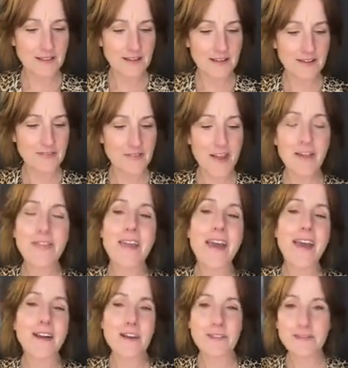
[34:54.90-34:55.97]
They're
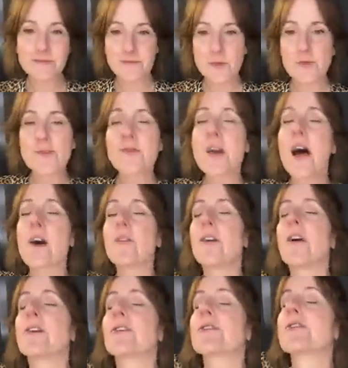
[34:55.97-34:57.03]
there. Drown
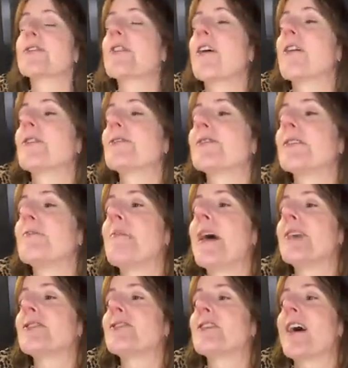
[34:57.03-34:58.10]
all your sorrows in
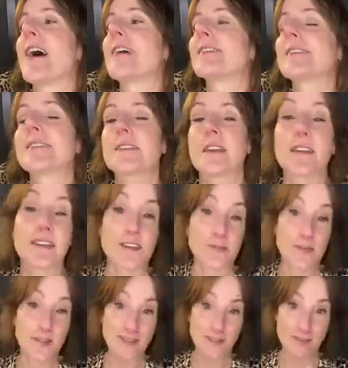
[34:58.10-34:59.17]
my chest. And
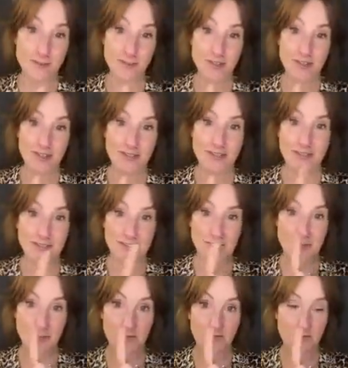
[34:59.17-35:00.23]
that's Rangiku's chest.
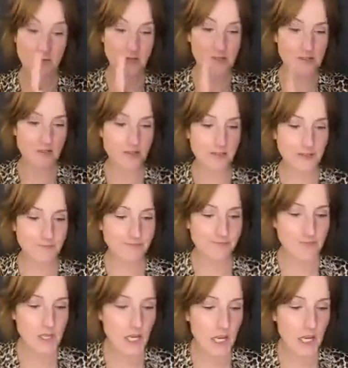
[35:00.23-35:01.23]
Let's be crystal clear.